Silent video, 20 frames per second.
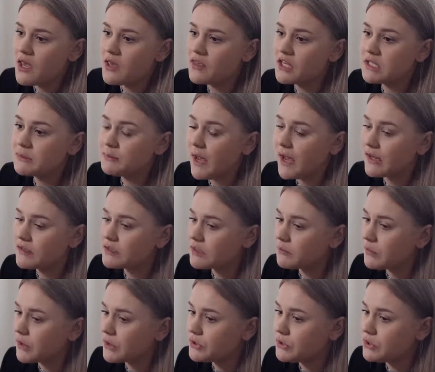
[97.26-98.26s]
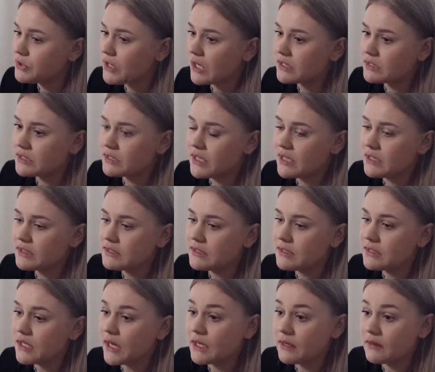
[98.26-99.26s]
this past summer in
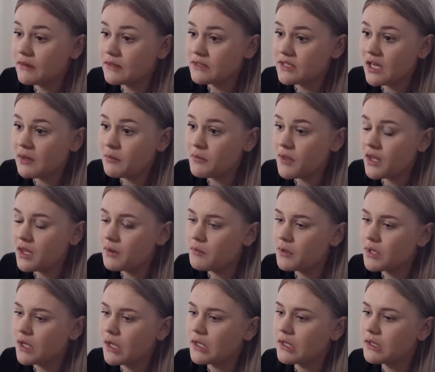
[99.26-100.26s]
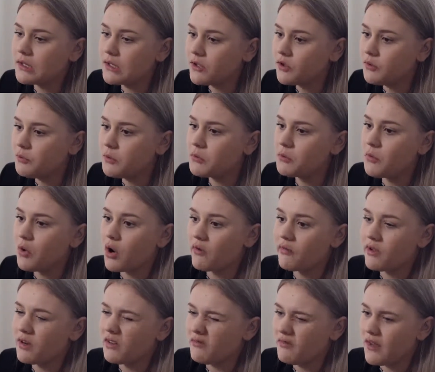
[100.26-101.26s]
2018, I did the same thing, but in a little bit more of
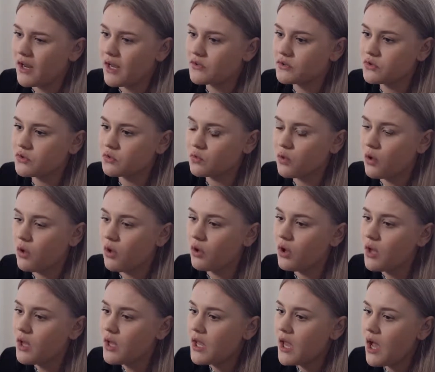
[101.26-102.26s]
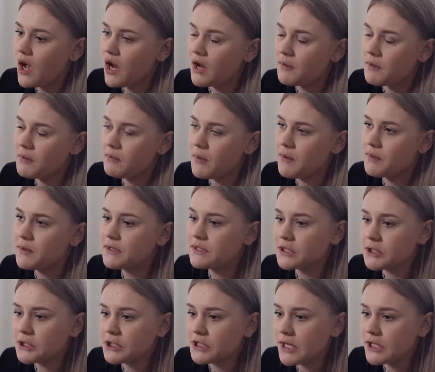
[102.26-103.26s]
an advanced role. And my
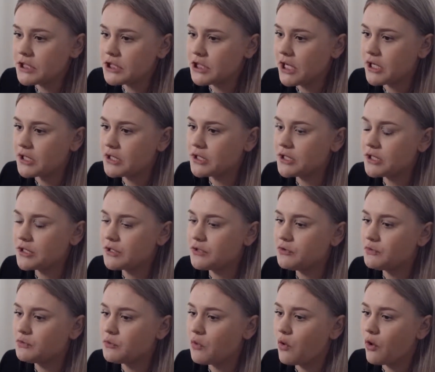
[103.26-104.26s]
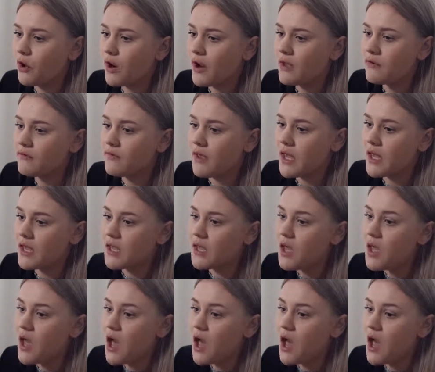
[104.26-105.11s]
position had changed into more of a,